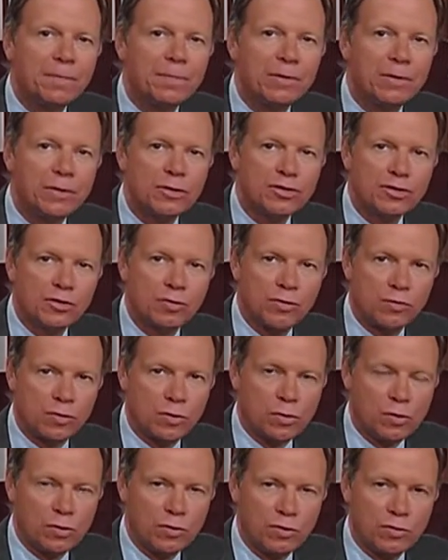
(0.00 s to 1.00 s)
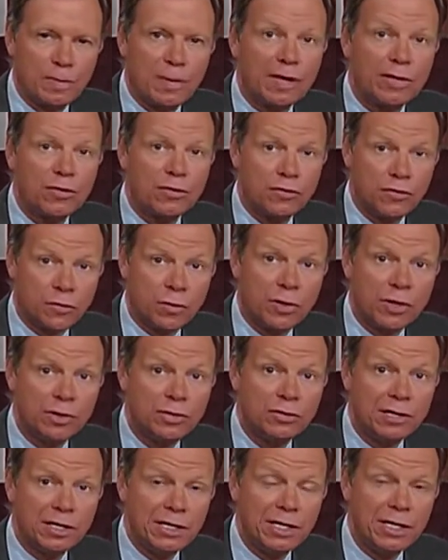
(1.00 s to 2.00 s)
Persians rose by destroying
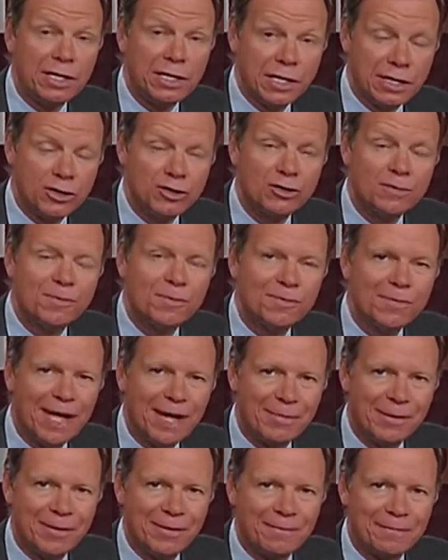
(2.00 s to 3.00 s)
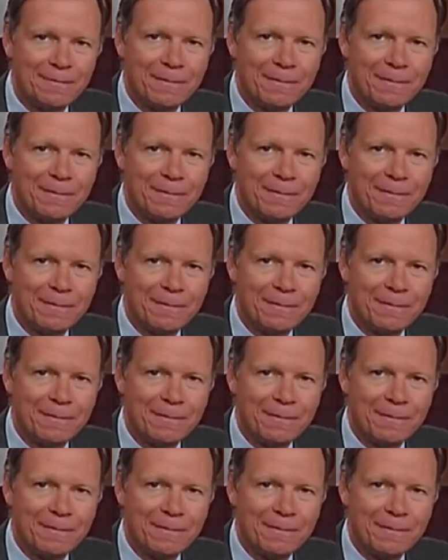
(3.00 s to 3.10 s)
Lydia, Egypt, and Babylon.